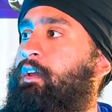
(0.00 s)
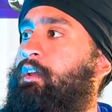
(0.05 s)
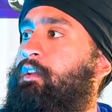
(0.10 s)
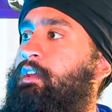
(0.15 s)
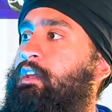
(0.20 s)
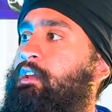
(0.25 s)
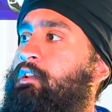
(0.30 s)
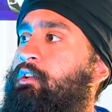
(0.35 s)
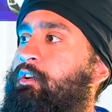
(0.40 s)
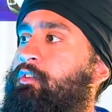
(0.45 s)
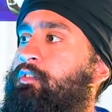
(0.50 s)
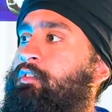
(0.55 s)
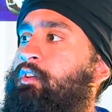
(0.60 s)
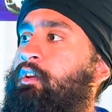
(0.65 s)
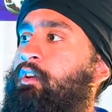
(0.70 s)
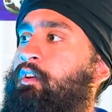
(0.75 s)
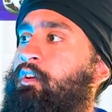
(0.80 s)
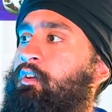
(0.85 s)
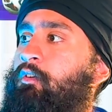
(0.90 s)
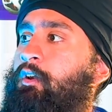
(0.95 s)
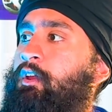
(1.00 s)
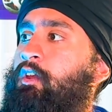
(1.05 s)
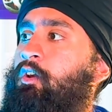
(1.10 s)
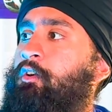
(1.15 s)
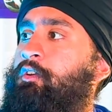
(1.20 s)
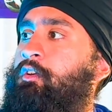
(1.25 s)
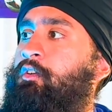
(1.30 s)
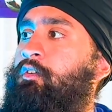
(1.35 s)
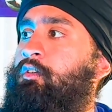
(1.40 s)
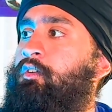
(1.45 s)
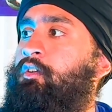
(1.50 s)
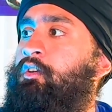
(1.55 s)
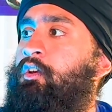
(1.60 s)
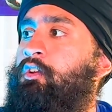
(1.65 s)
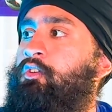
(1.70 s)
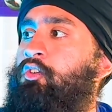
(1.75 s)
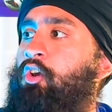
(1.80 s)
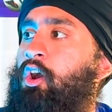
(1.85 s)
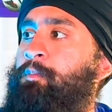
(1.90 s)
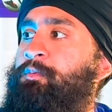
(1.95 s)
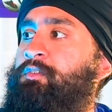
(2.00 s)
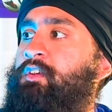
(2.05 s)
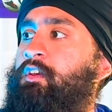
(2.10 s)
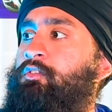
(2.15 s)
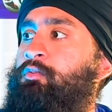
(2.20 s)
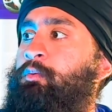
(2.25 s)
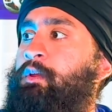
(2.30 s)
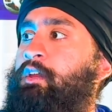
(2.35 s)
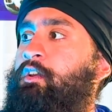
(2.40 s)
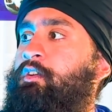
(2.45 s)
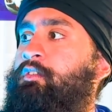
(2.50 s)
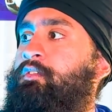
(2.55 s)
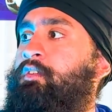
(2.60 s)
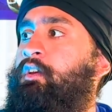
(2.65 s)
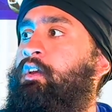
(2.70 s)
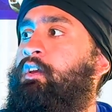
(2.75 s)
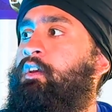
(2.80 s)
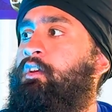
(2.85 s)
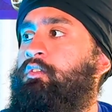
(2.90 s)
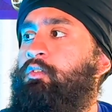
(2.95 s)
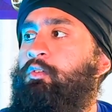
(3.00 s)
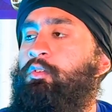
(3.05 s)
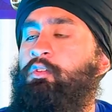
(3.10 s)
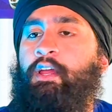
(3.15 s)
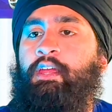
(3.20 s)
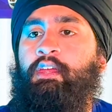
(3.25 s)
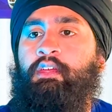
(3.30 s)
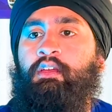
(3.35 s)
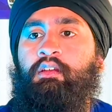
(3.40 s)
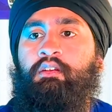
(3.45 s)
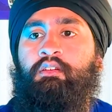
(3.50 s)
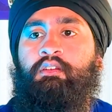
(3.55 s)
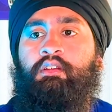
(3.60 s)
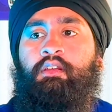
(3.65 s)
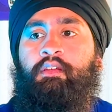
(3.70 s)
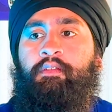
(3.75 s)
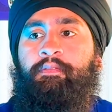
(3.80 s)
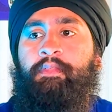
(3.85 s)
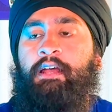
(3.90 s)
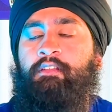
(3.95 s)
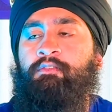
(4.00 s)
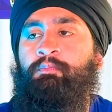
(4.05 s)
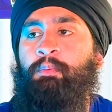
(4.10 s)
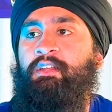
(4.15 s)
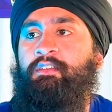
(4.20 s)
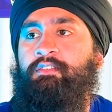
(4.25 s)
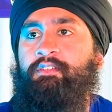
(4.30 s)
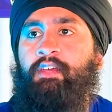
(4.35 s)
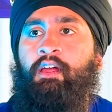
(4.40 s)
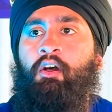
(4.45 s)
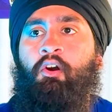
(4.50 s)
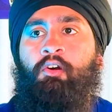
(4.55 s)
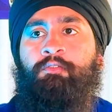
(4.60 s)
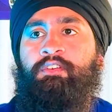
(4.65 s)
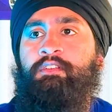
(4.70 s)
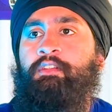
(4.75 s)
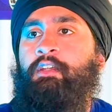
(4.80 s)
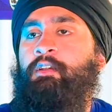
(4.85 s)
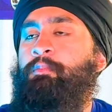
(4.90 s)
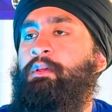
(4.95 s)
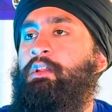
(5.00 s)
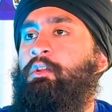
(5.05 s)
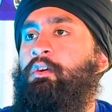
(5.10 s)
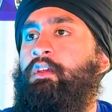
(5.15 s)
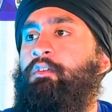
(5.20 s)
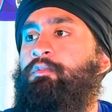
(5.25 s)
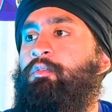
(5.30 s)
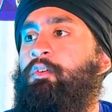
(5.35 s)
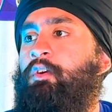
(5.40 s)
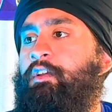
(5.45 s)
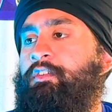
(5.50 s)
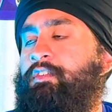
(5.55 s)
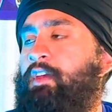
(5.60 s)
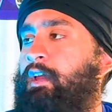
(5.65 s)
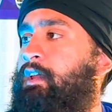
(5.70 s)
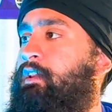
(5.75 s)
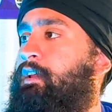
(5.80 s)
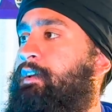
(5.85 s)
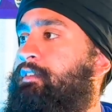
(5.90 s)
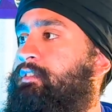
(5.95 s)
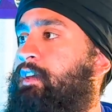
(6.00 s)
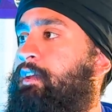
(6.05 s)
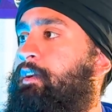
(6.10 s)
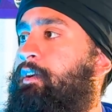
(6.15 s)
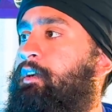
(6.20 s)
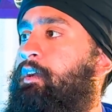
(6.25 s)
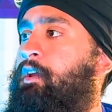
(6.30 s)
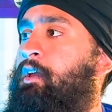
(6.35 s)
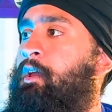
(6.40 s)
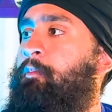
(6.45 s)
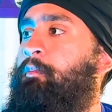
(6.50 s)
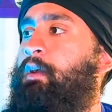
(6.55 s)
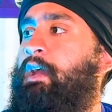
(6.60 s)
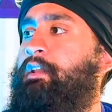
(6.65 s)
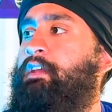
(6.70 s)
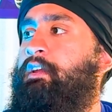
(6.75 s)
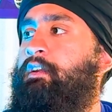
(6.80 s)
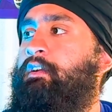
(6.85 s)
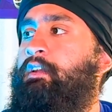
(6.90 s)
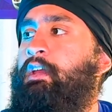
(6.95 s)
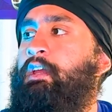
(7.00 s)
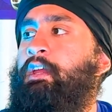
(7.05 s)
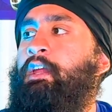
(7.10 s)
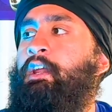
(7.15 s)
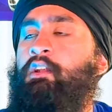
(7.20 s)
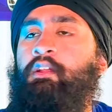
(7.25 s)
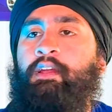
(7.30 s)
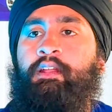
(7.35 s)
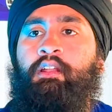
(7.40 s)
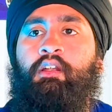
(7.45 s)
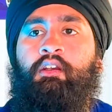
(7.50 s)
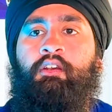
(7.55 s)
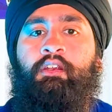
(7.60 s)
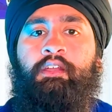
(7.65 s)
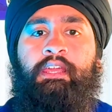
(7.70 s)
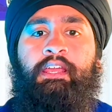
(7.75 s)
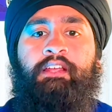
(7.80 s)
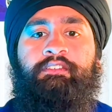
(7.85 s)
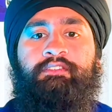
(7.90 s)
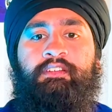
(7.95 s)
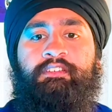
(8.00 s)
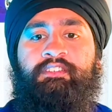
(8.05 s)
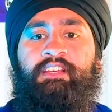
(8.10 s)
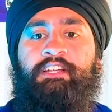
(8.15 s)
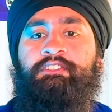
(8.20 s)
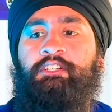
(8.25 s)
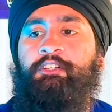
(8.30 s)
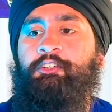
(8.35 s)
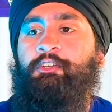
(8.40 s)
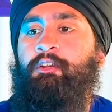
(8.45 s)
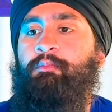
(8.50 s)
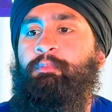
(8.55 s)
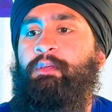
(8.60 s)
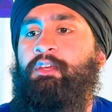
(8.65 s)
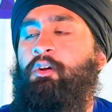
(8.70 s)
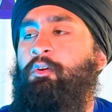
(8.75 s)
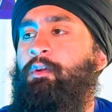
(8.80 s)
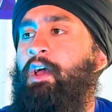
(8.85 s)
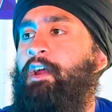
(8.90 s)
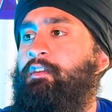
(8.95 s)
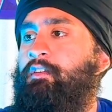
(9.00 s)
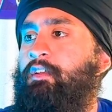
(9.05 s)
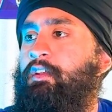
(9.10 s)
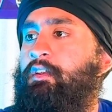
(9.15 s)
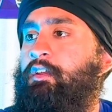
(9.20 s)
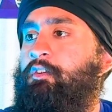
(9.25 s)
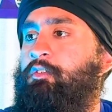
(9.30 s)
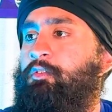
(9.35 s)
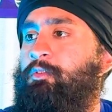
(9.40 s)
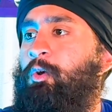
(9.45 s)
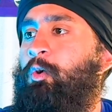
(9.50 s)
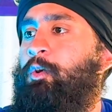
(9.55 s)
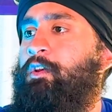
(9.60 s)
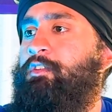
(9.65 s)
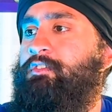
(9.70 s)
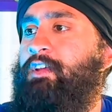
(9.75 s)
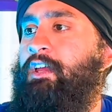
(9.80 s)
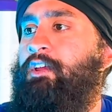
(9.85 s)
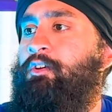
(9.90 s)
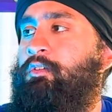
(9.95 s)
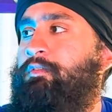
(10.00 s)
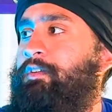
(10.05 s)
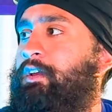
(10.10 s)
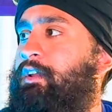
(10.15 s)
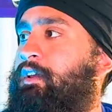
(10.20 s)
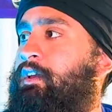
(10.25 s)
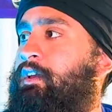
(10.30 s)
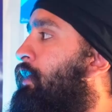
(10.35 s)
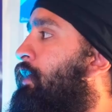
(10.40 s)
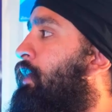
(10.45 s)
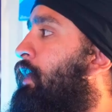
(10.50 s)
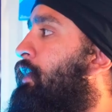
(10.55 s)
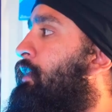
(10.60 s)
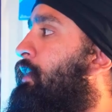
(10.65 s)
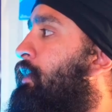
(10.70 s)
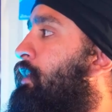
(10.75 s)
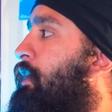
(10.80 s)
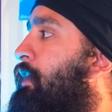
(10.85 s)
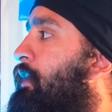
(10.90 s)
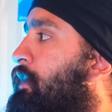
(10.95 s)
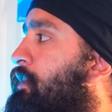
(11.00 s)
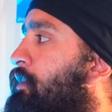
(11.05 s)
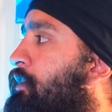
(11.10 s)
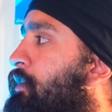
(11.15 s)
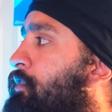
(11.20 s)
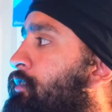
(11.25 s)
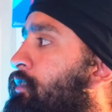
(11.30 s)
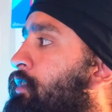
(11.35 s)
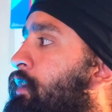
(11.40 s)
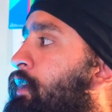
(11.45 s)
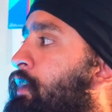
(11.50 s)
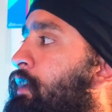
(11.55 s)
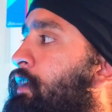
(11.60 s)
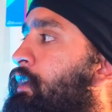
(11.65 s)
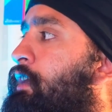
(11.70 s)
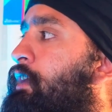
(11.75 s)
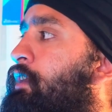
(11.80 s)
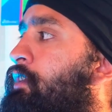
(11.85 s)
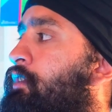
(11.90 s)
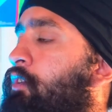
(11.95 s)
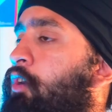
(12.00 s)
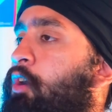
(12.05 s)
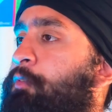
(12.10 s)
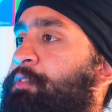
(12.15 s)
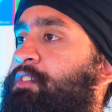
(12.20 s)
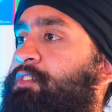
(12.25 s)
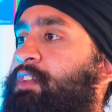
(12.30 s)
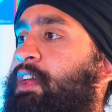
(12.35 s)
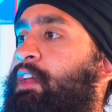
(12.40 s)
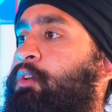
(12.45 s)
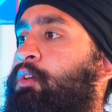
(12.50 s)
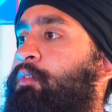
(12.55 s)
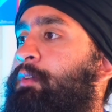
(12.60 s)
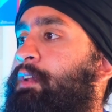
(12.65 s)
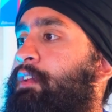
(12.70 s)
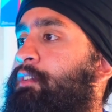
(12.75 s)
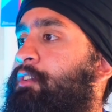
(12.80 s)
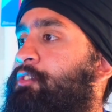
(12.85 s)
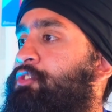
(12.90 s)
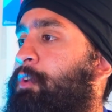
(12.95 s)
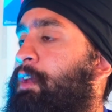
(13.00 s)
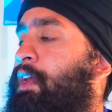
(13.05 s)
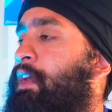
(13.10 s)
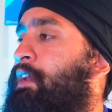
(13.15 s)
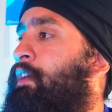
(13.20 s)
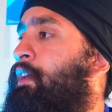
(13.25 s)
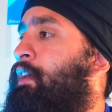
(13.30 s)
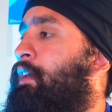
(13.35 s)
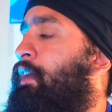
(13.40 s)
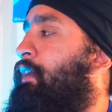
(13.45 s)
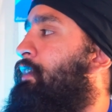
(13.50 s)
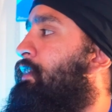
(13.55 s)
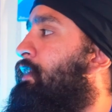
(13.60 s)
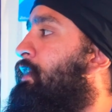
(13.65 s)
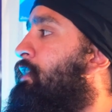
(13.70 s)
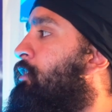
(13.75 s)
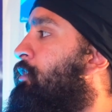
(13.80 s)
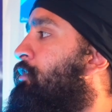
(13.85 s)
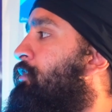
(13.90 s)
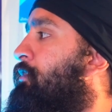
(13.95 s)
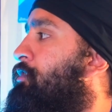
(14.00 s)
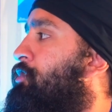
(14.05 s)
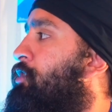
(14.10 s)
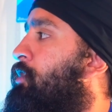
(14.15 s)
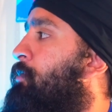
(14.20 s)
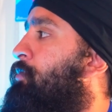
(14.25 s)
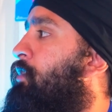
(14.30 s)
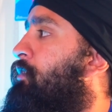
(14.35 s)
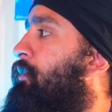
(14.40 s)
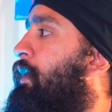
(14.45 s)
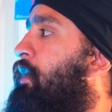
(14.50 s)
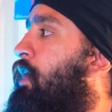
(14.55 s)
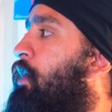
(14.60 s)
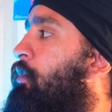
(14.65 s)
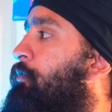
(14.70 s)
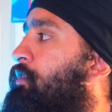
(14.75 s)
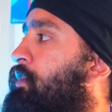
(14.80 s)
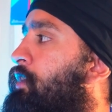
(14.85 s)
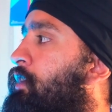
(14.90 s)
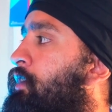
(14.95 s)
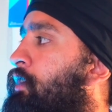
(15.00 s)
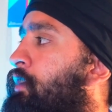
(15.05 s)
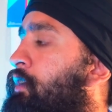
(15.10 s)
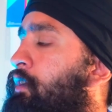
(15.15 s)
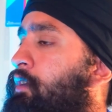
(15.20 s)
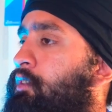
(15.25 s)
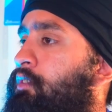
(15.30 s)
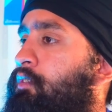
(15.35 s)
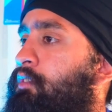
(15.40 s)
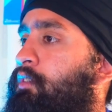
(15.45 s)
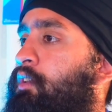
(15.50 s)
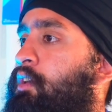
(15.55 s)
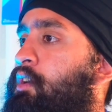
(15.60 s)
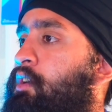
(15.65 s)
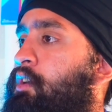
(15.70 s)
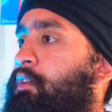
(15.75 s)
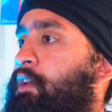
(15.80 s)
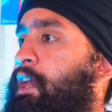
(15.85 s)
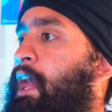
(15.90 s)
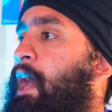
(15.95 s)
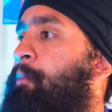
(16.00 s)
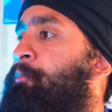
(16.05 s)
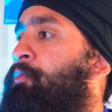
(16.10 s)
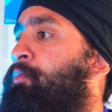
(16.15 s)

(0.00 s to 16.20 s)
and Ehlers right on your top 6 wingers. So like that's pretty set. Obviously they're gonna be looking for a second line center, but at the end of the day, Carolina Hurricanes essentially turned Mikko Rantanen into Logan Stankoven and Nikolai Ehlers. Obviously Stankoven in the trade and Ehlers in terms of like obviously cap